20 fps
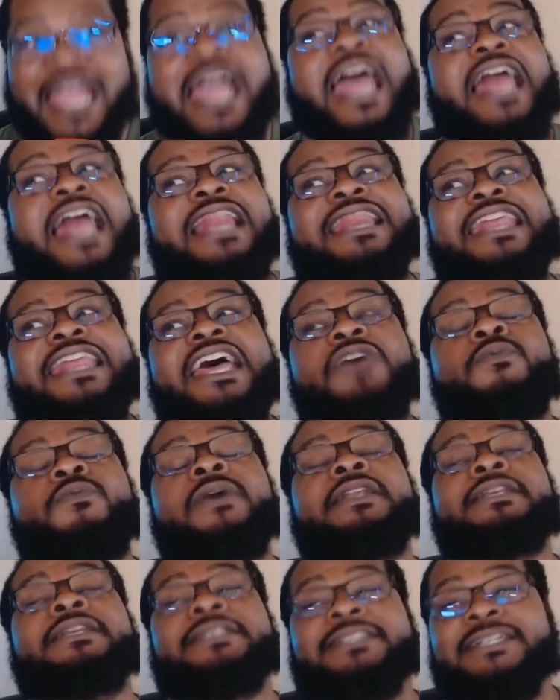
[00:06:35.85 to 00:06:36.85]
And then
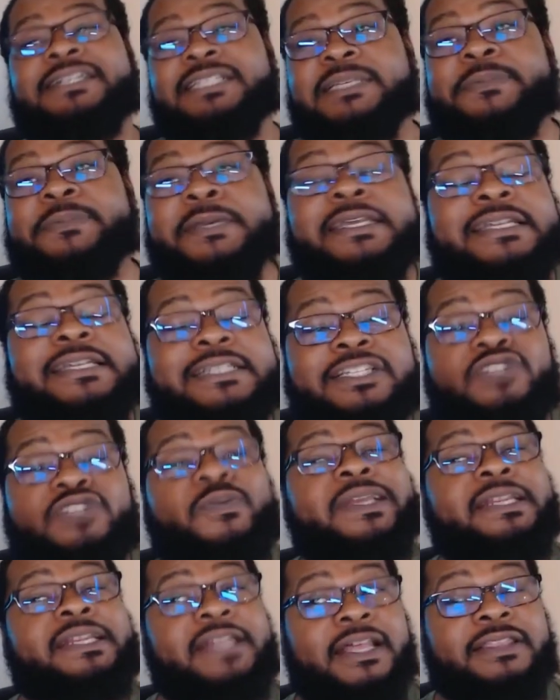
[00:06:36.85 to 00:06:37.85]
when you start speaking
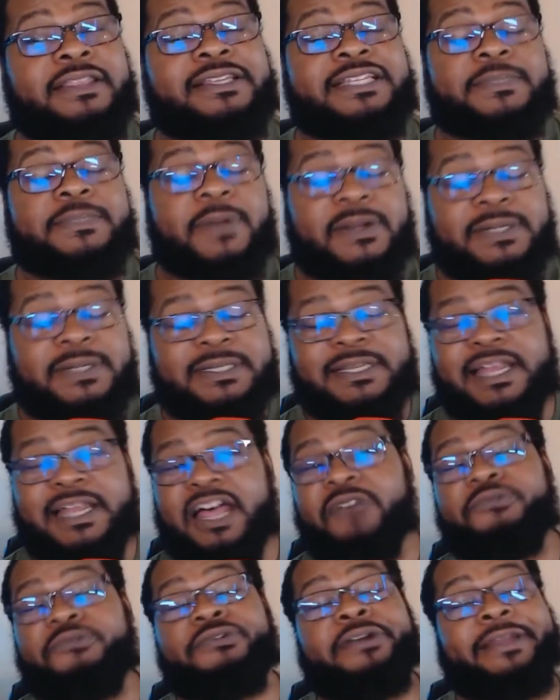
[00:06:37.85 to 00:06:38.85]
sweet nothings about
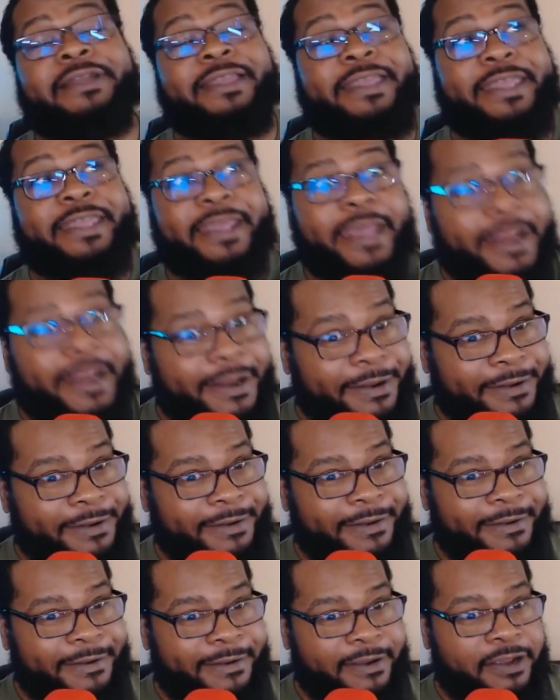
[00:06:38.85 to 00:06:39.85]
Islam, forget it.
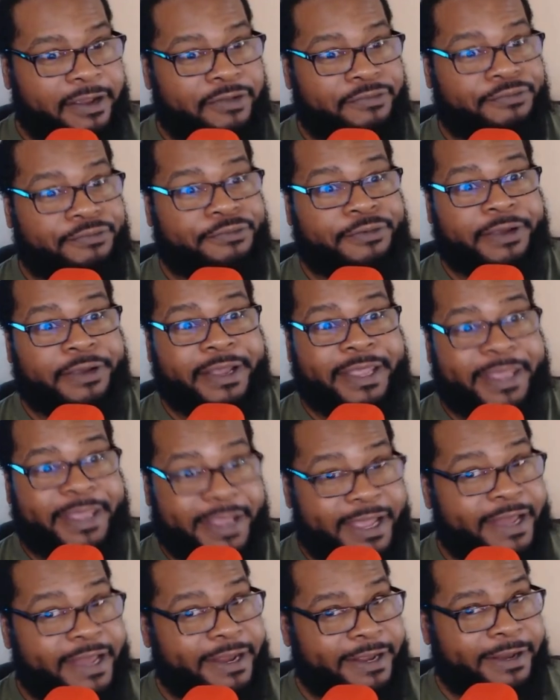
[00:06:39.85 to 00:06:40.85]

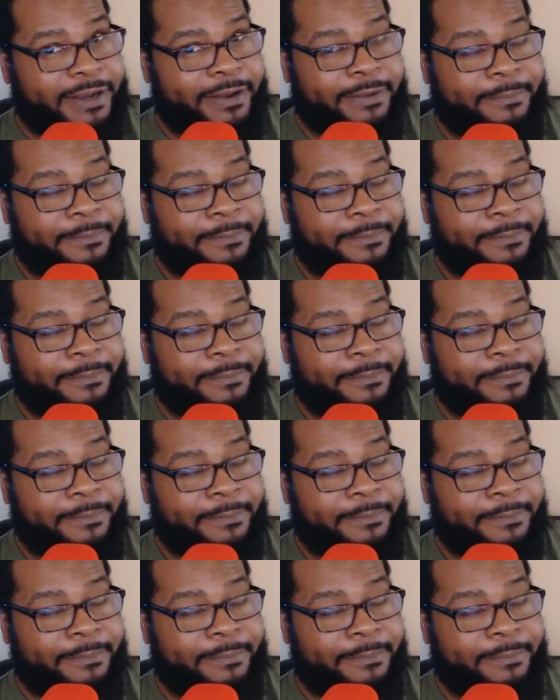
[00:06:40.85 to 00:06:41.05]
Forget it.